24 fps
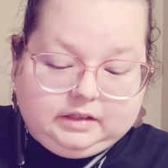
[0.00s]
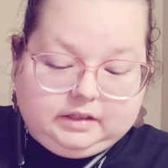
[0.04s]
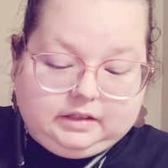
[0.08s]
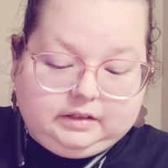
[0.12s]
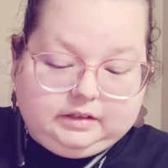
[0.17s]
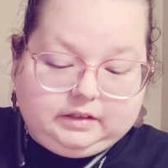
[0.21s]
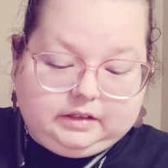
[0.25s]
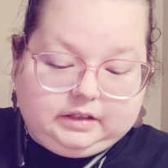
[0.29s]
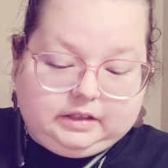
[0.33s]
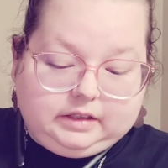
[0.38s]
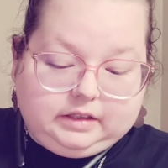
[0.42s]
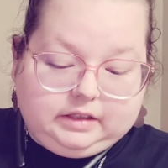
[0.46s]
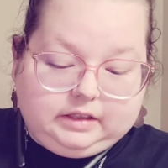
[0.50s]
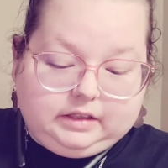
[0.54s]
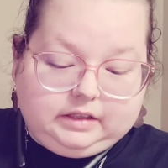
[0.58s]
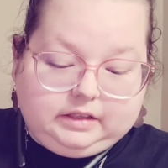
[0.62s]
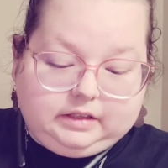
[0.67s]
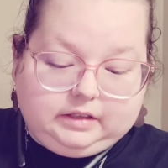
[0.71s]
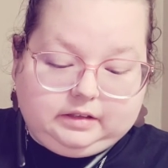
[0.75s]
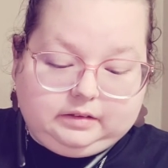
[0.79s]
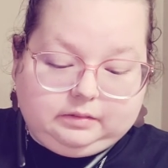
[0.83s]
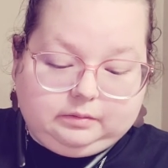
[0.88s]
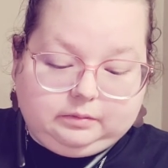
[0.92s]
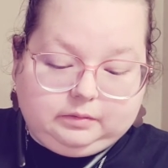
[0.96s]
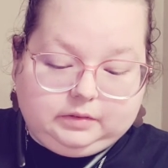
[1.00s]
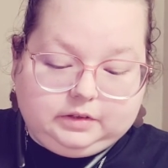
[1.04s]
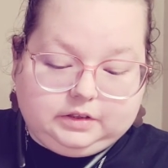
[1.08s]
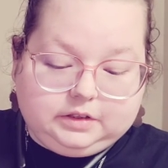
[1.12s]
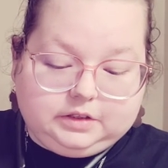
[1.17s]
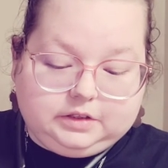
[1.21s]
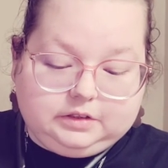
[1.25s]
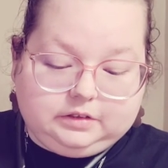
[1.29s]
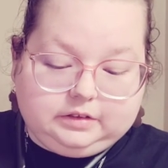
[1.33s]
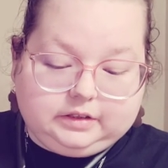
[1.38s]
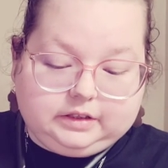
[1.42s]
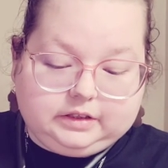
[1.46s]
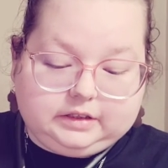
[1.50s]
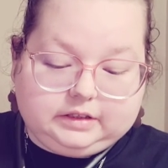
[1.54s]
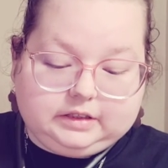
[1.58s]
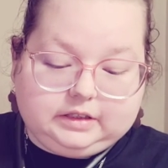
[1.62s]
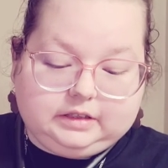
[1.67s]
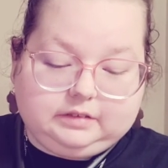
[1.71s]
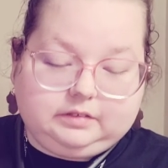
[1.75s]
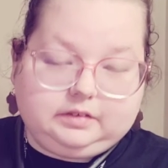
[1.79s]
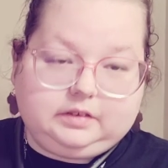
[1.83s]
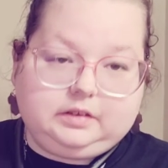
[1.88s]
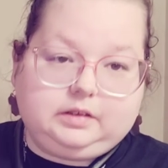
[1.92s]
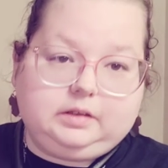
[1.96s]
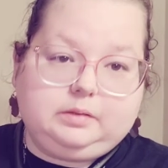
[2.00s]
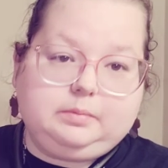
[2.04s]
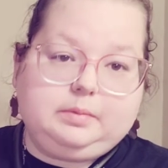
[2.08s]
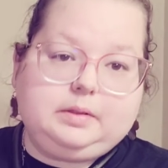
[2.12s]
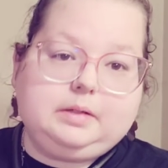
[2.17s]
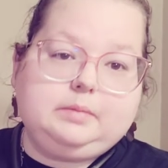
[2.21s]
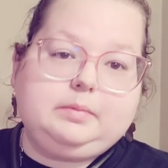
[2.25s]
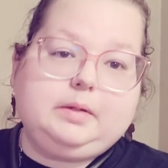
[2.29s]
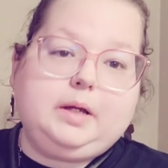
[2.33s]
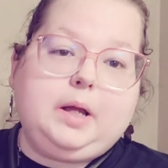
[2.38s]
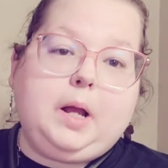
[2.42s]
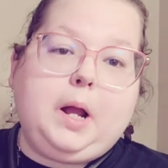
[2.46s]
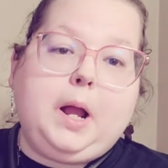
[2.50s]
Okay, would you like to have another baby?